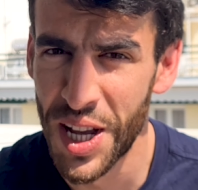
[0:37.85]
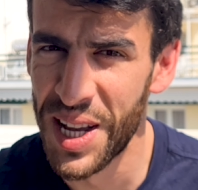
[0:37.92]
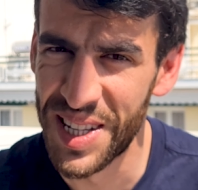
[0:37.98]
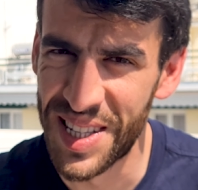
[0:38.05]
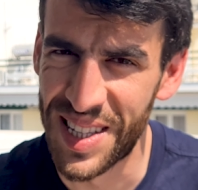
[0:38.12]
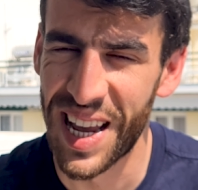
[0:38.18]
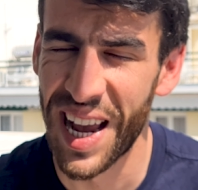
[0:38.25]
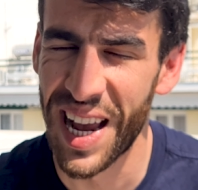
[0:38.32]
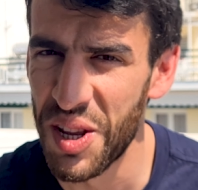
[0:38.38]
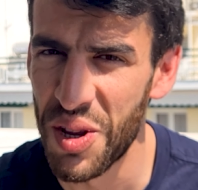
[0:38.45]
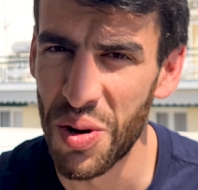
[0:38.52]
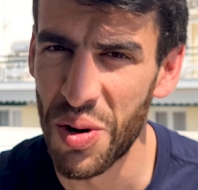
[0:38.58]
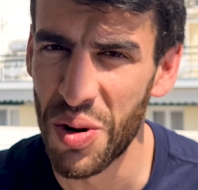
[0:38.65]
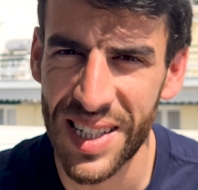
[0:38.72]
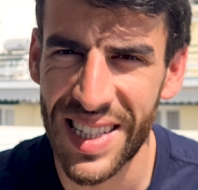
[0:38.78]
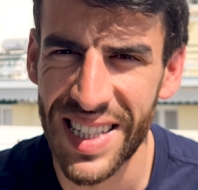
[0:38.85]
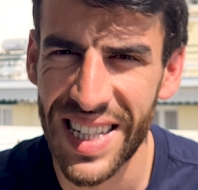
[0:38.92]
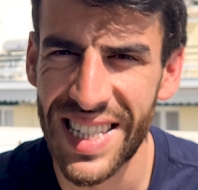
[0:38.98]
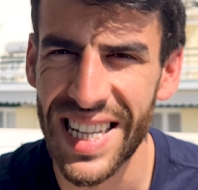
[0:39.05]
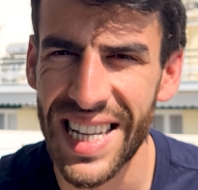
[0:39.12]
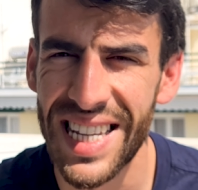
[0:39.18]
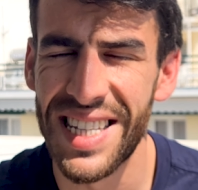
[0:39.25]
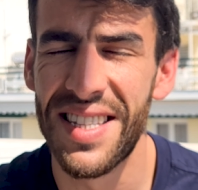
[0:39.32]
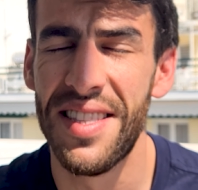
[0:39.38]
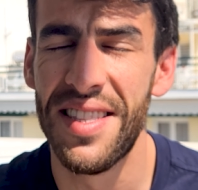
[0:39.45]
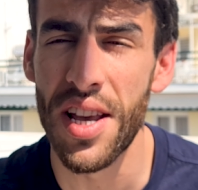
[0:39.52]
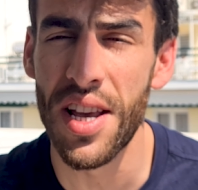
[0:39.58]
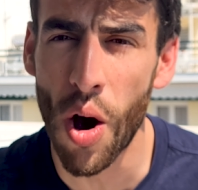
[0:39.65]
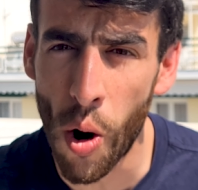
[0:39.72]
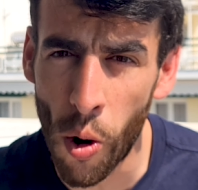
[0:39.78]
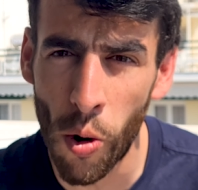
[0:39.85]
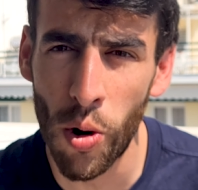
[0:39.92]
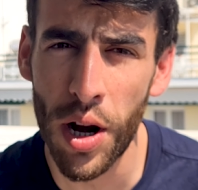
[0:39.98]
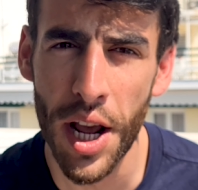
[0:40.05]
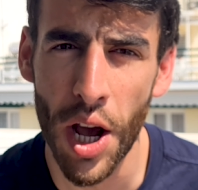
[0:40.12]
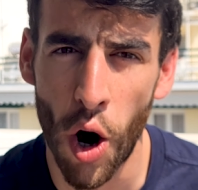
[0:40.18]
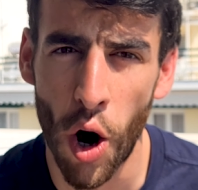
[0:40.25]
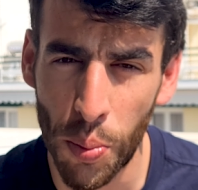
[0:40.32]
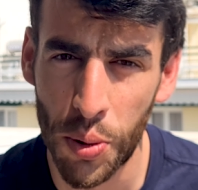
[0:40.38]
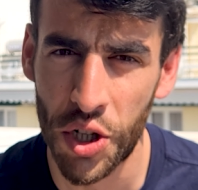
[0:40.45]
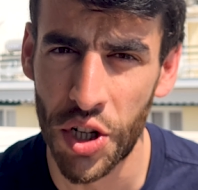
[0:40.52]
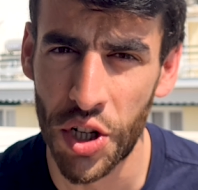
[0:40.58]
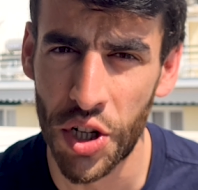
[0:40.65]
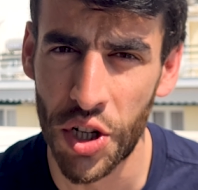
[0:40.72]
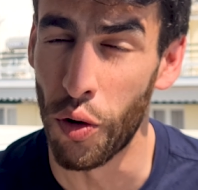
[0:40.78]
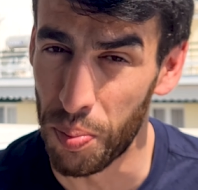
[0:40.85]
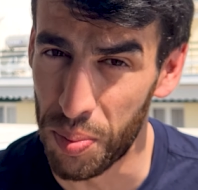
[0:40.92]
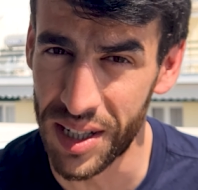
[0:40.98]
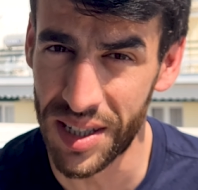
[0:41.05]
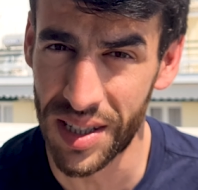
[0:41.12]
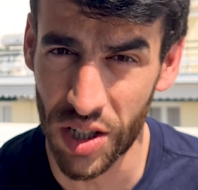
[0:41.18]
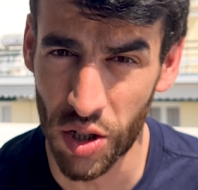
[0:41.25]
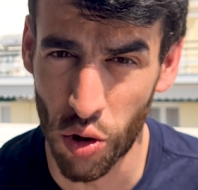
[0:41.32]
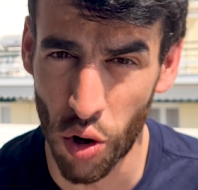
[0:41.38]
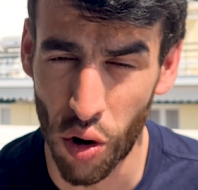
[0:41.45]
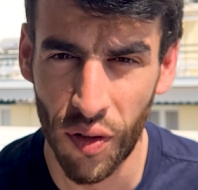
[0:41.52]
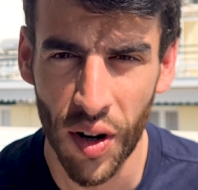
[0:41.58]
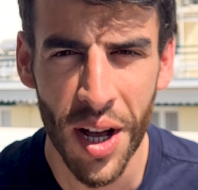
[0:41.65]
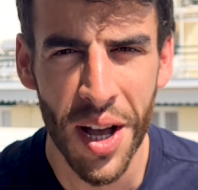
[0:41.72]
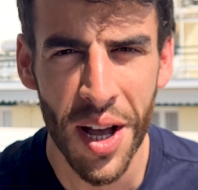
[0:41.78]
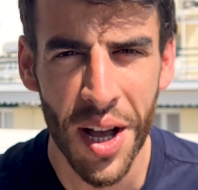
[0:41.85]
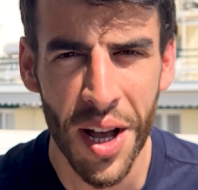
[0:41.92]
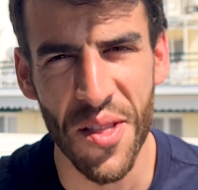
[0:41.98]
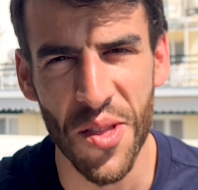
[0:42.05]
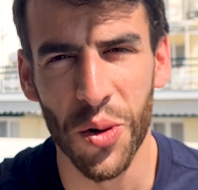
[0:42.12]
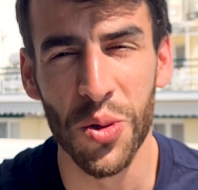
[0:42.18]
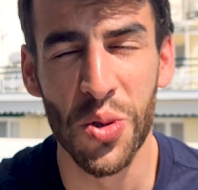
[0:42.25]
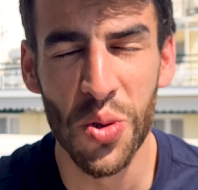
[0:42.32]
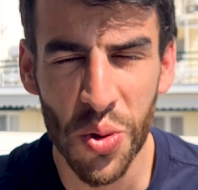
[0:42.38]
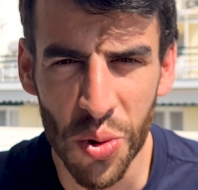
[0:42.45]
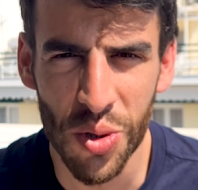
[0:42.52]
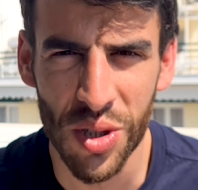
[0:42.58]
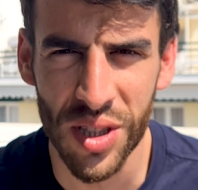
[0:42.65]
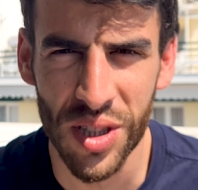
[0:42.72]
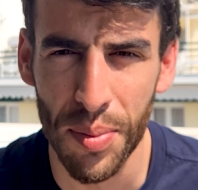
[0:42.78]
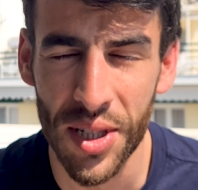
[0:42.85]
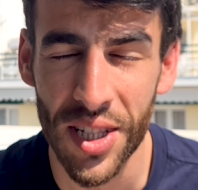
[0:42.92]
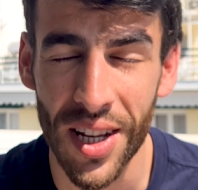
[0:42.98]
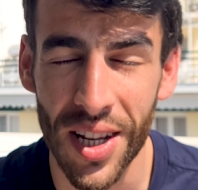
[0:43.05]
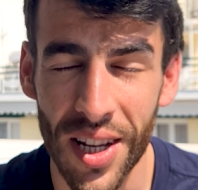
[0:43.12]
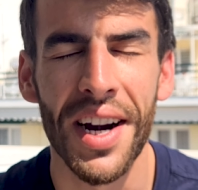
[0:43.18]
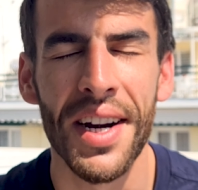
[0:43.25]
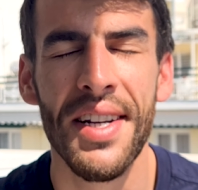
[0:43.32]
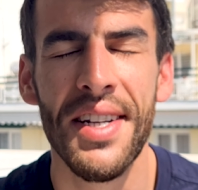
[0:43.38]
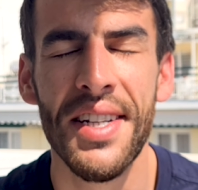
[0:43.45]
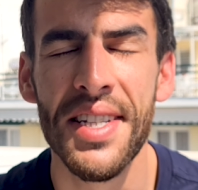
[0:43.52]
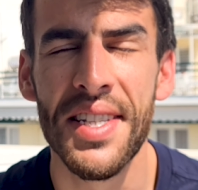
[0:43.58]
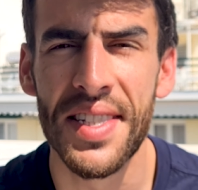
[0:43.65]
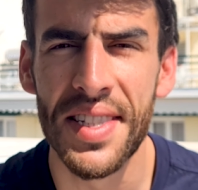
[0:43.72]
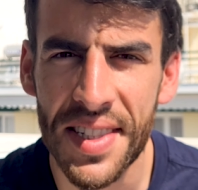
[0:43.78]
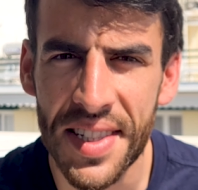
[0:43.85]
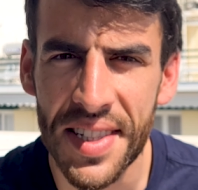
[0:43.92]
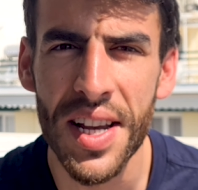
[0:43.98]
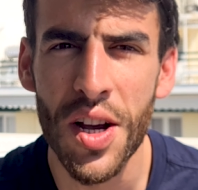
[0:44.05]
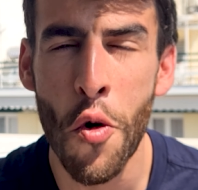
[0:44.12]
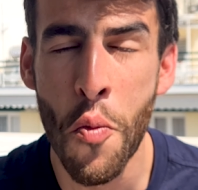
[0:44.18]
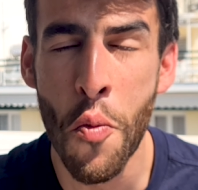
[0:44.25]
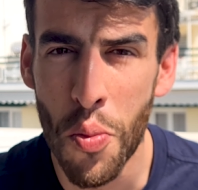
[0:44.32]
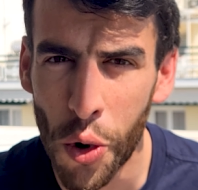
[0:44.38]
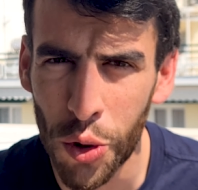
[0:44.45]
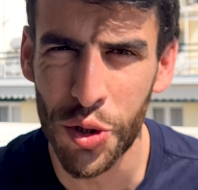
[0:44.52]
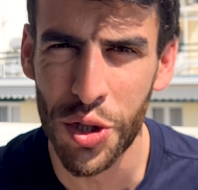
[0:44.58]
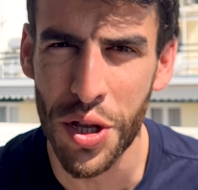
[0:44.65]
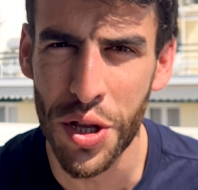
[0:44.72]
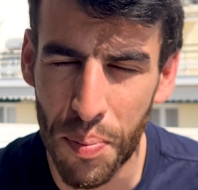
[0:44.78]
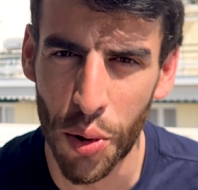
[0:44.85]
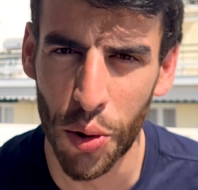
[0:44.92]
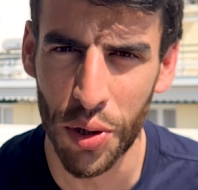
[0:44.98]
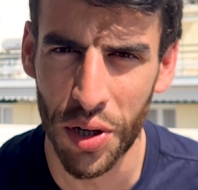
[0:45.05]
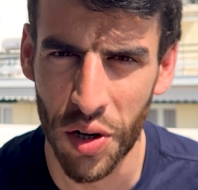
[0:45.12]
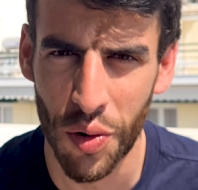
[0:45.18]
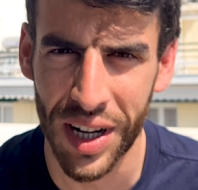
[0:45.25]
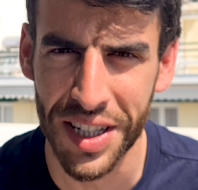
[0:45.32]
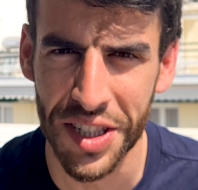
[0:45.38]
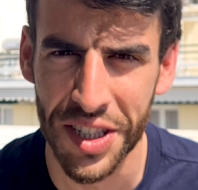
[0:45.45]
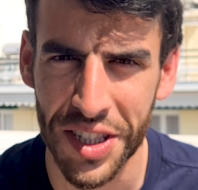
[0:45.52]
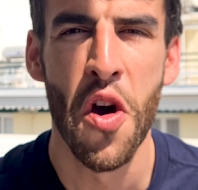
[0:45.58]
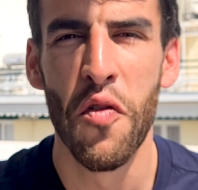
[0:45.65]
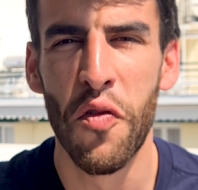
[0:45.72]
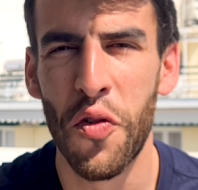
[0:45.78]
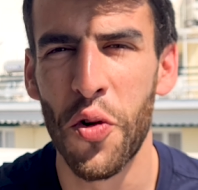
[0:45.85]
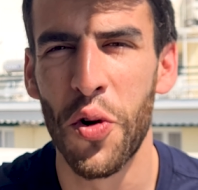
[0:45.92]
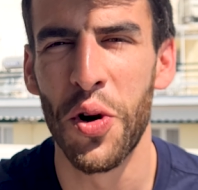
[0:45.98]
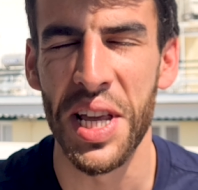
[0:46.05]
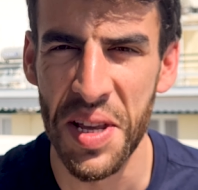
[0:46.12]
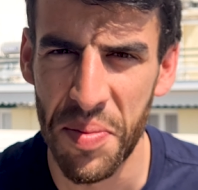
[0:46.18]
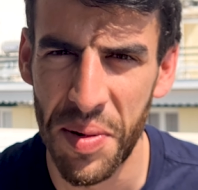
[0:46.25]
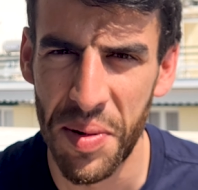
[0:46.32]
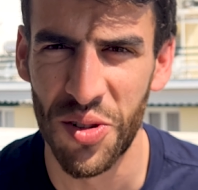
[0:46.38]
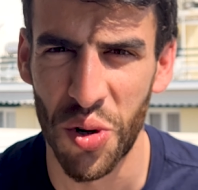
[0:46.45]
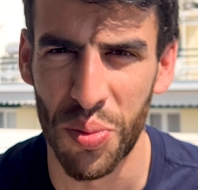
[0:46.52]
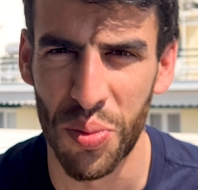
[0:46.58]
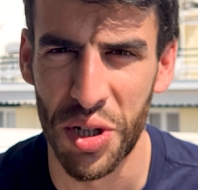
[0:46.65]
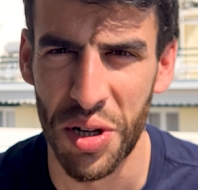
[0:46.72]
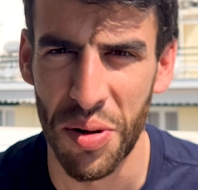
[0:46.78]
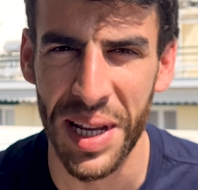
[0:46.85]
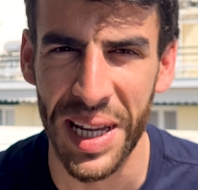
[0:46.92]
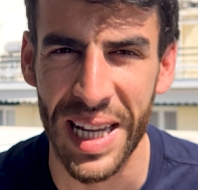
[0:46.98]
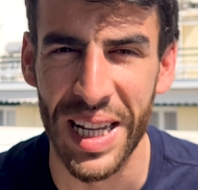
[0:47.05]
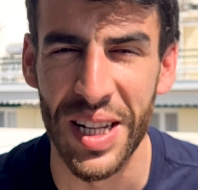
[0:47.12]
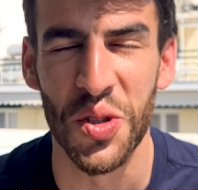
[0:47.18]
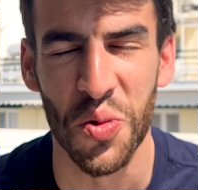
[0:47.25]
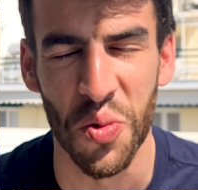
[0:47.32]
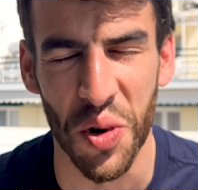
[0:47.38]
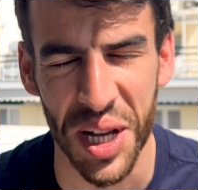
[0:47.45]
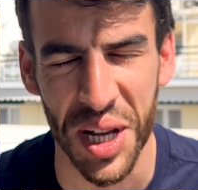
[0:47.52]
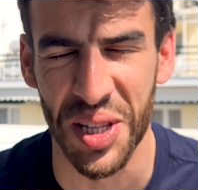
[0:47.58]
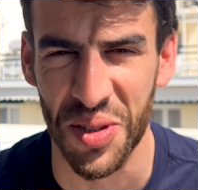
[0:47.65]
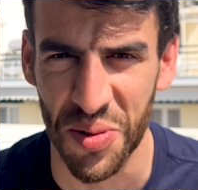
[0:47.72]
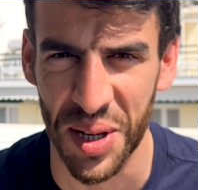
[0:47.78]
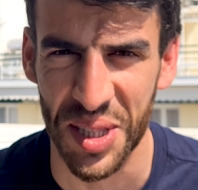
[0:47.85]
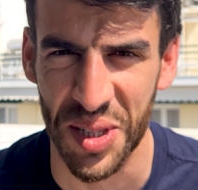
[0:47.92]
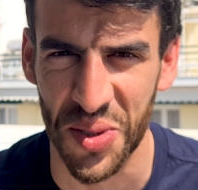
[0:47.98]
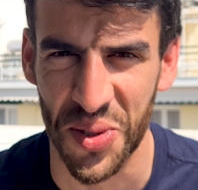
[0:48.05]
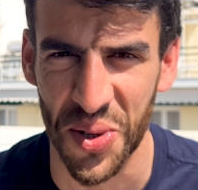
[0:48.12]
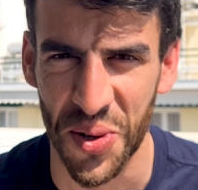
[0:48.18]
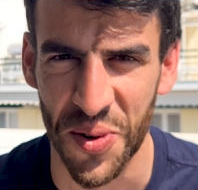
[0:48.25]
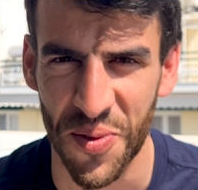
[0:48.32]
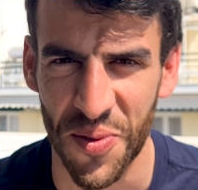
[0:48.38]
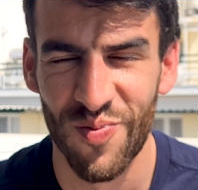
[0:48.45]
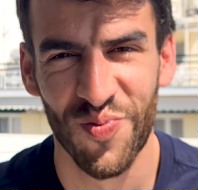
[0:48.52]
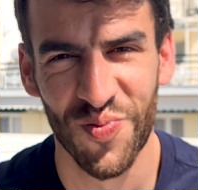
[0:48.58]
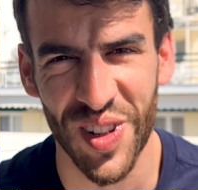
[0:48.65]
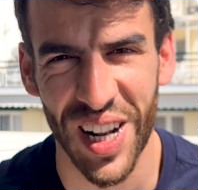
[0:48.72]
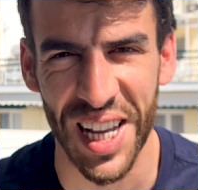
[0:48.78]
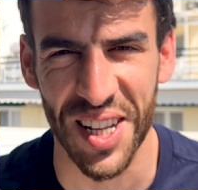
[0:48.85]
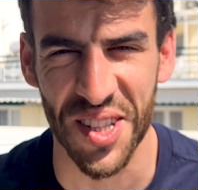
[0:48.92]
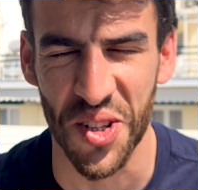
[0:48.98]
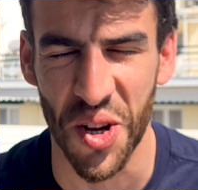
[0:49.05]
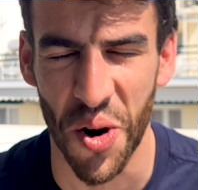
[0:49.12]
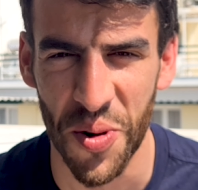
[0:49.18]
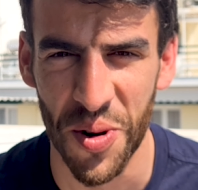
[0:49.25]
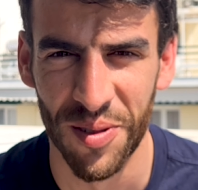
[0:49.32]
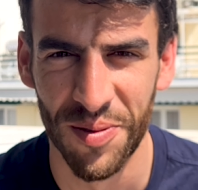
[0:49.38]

Scaling your business is the only option for business growth, and those 2 steps are the single most important ones for eBay dropshipping in 2022. Let's go!